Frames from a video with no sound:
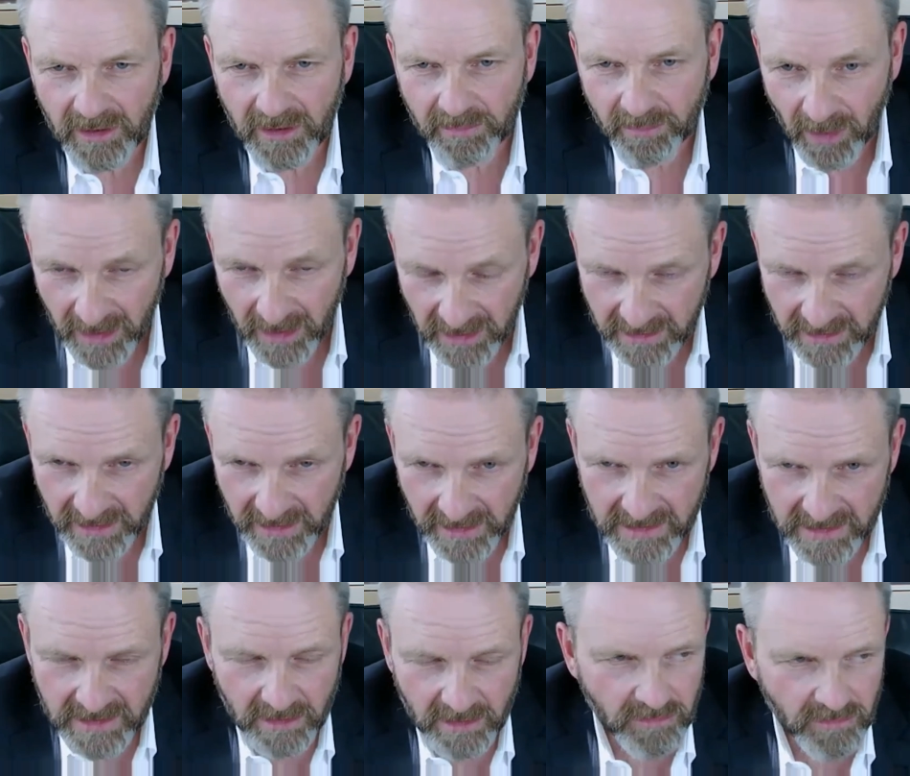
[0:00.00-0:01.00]

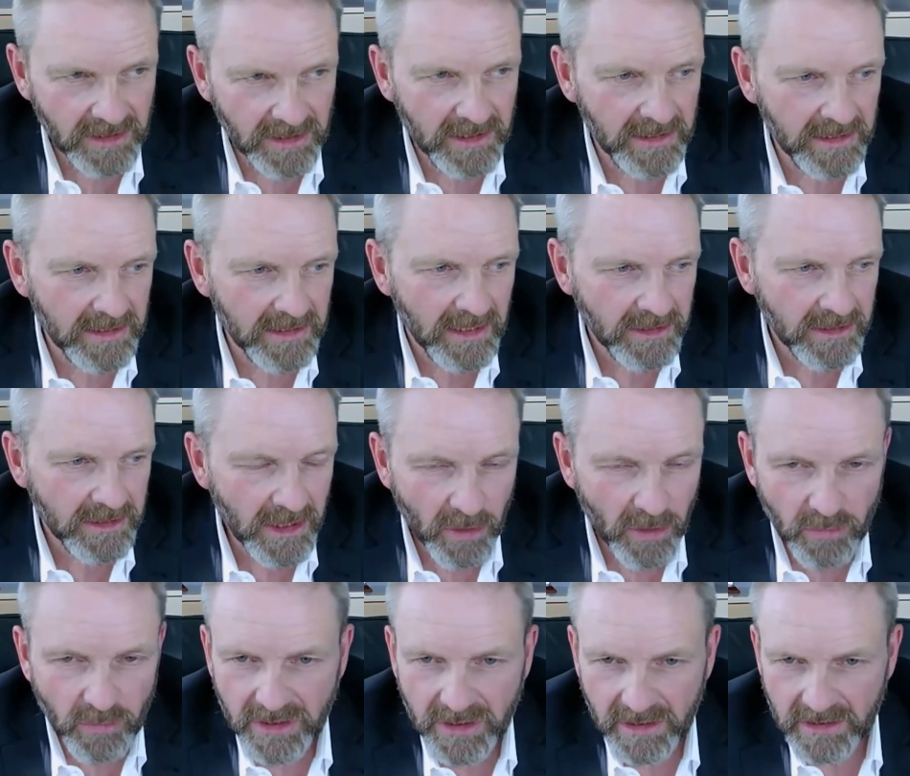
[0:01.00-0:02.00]
politics really
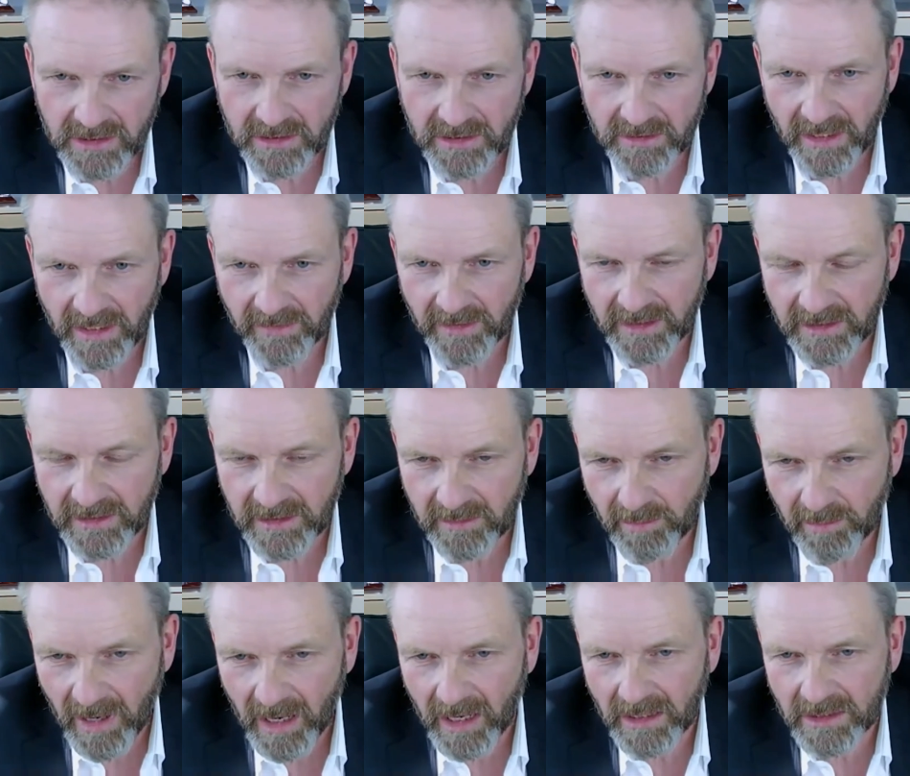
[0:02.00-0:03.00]
notice that the
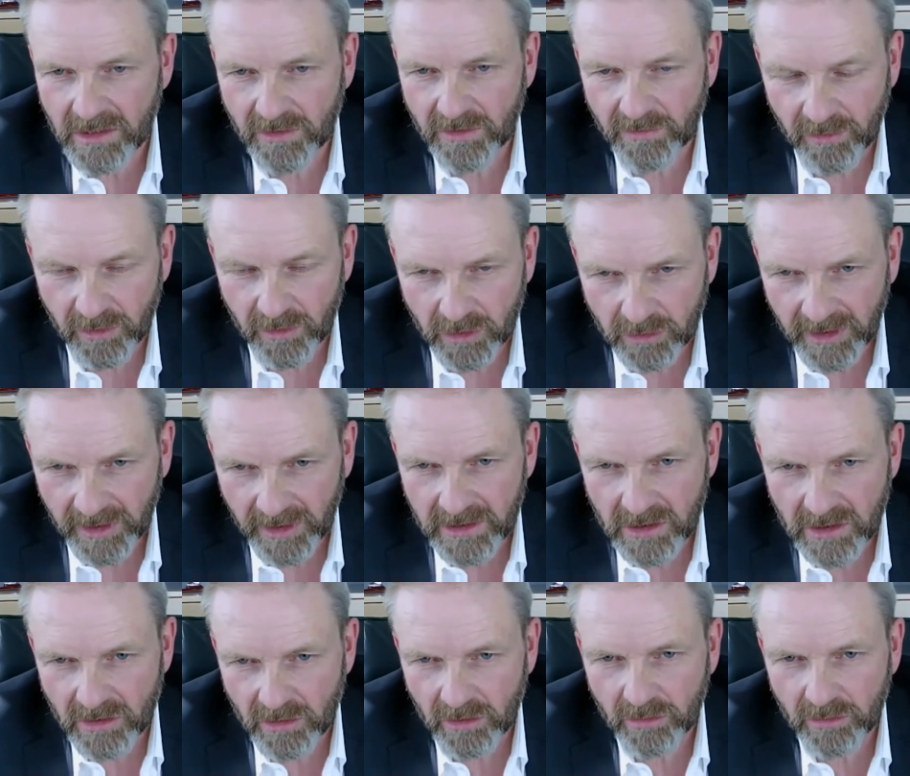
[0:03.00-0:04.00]
demands for green
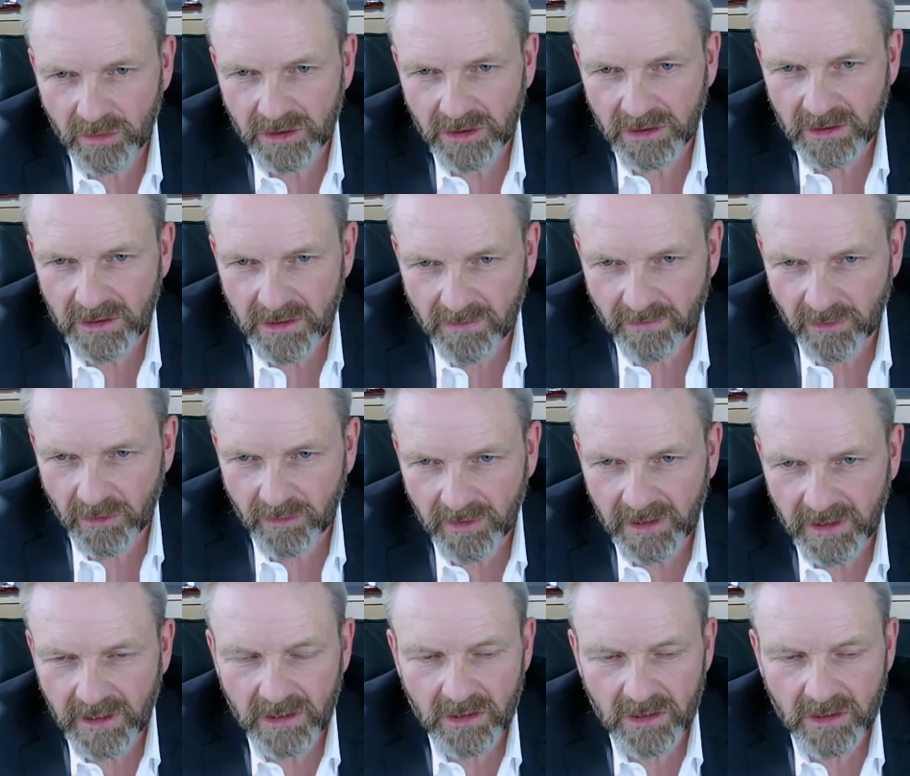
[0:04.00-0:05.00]
solutions, for
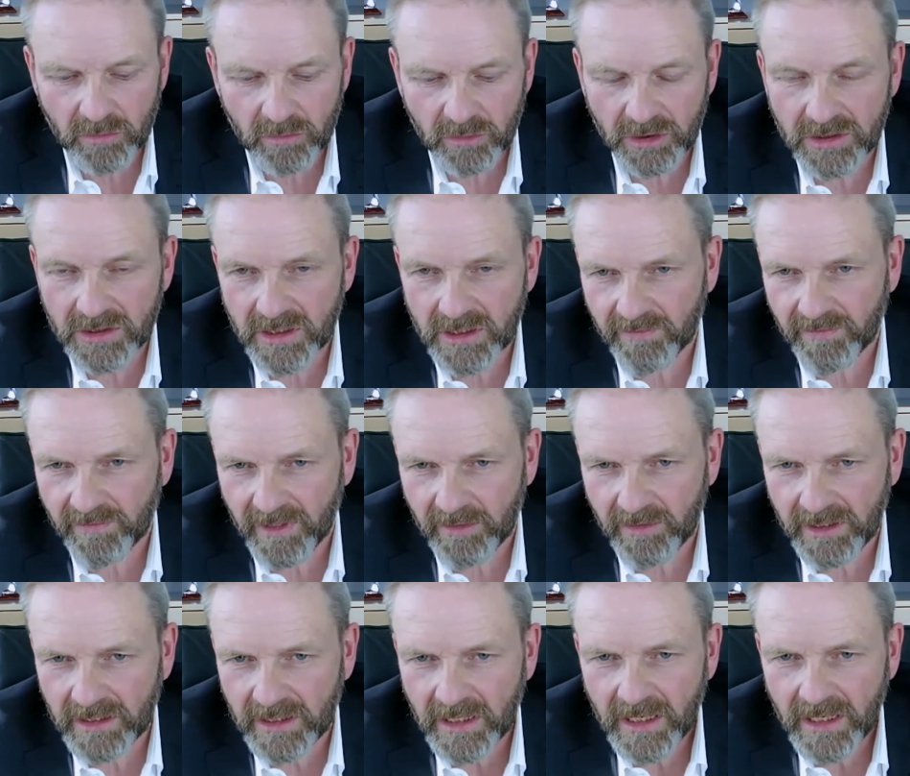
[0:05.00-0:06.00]
greener solutions
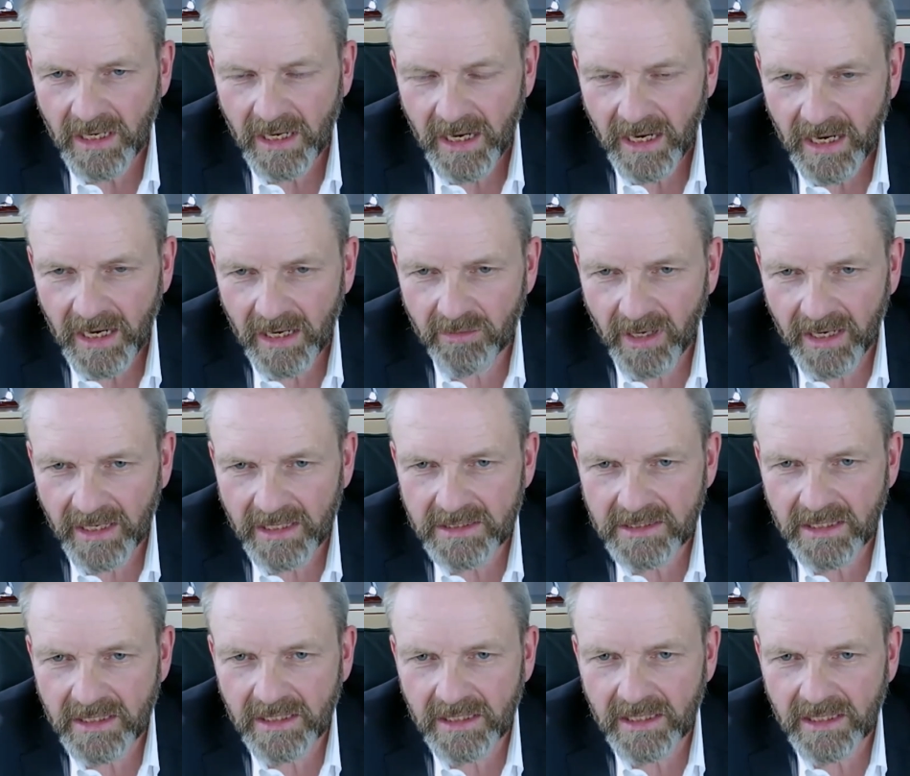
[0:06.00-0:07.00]
are
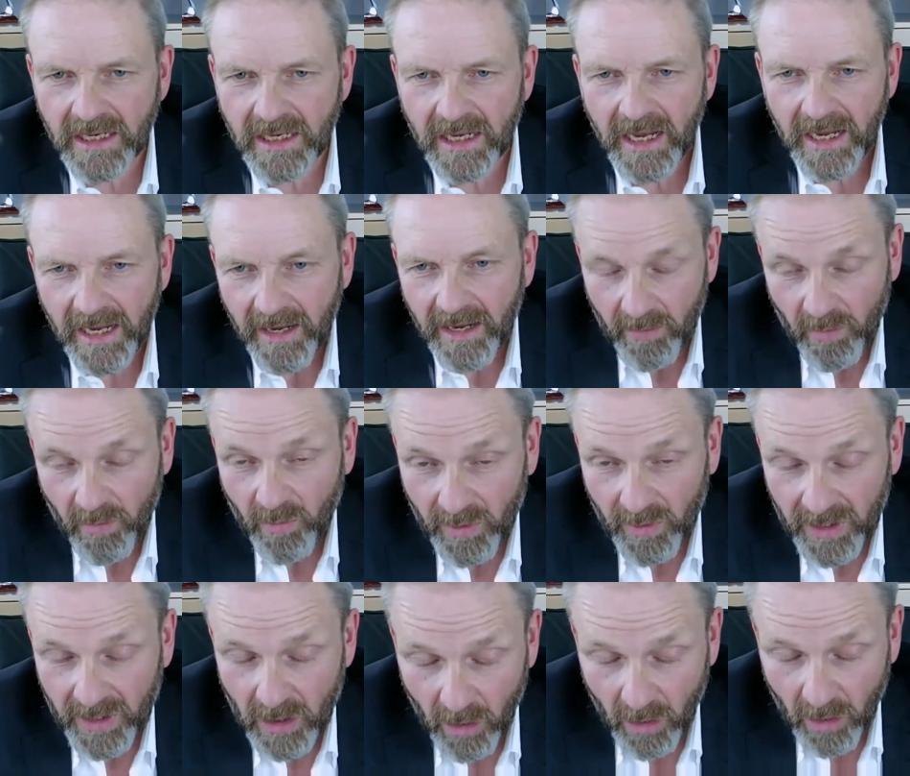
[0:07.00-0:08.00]
rising. We
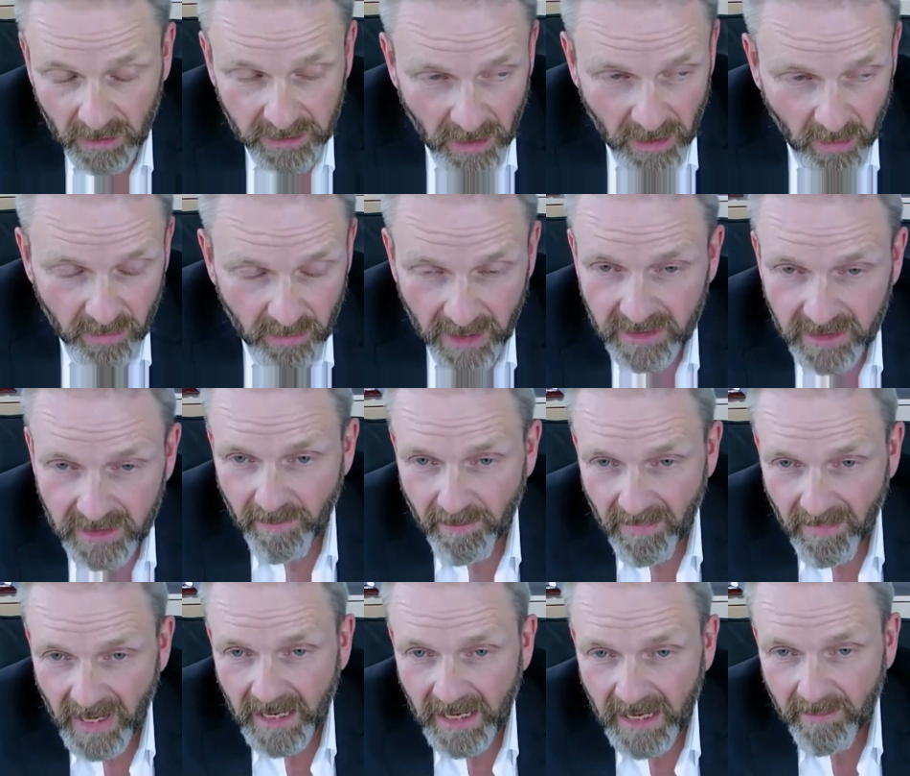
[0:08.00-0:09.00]
all know there is
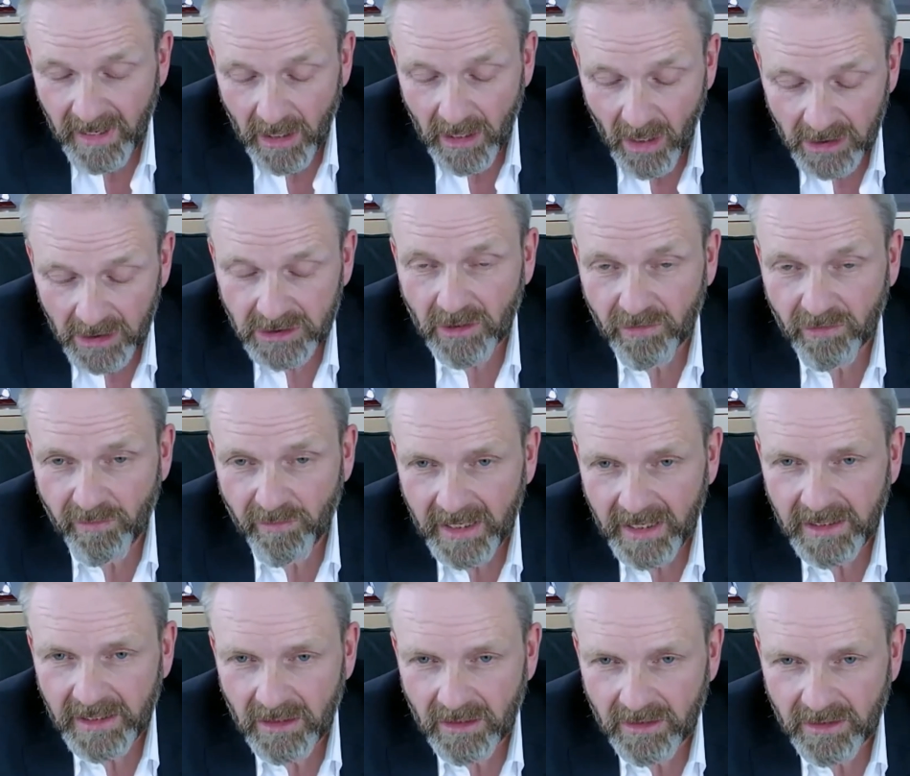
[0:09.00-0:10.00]
lots of
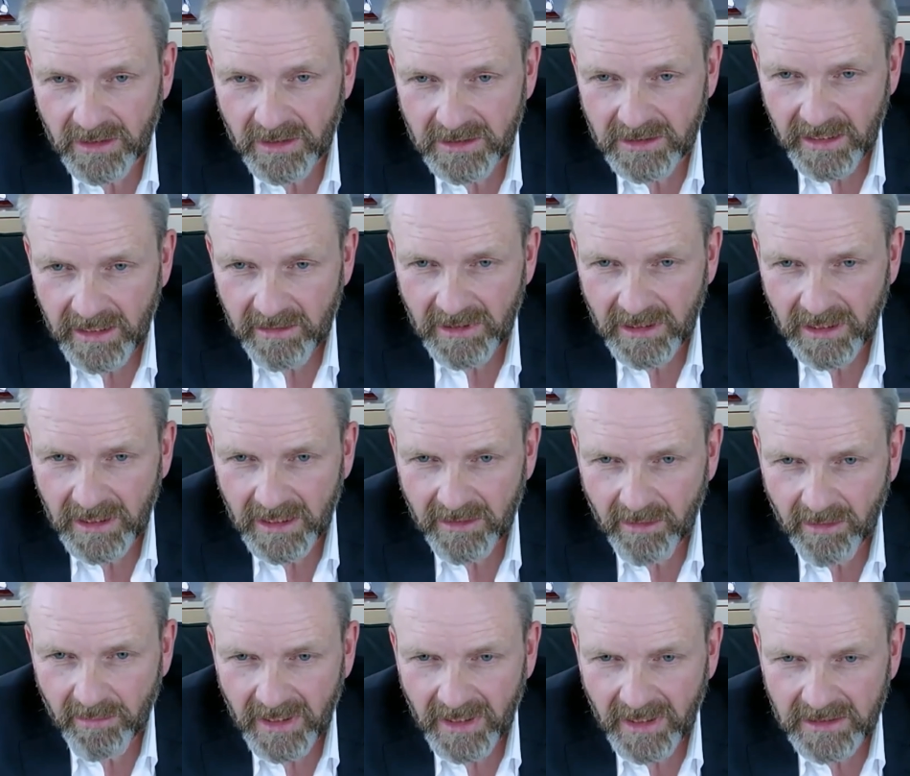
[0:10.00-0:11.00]
money on the table at
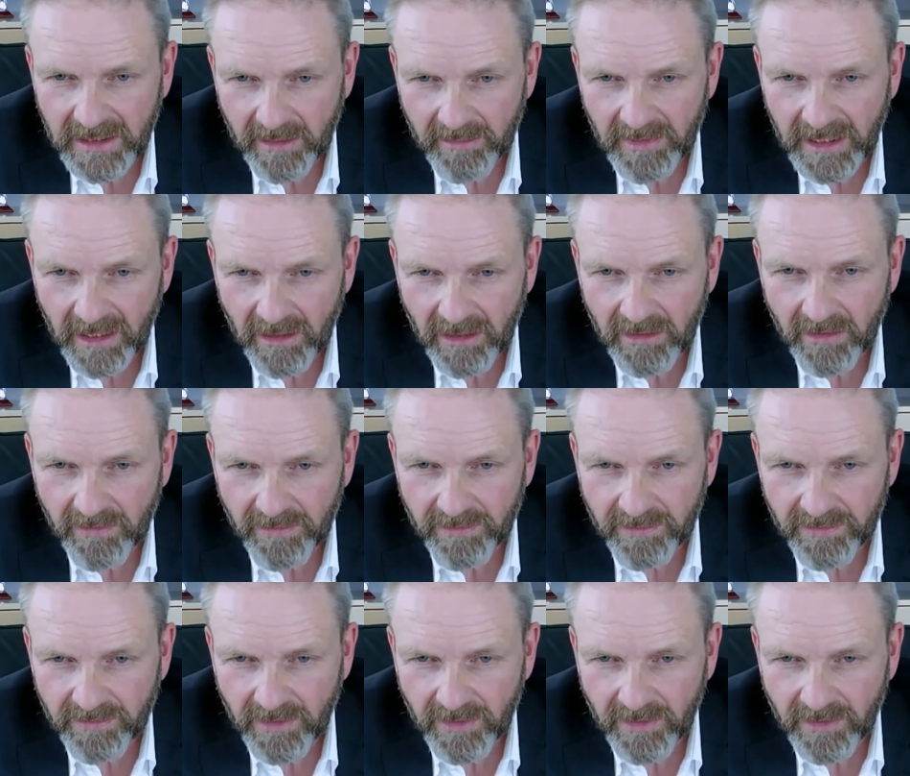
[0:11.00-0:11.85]
the moment coming out of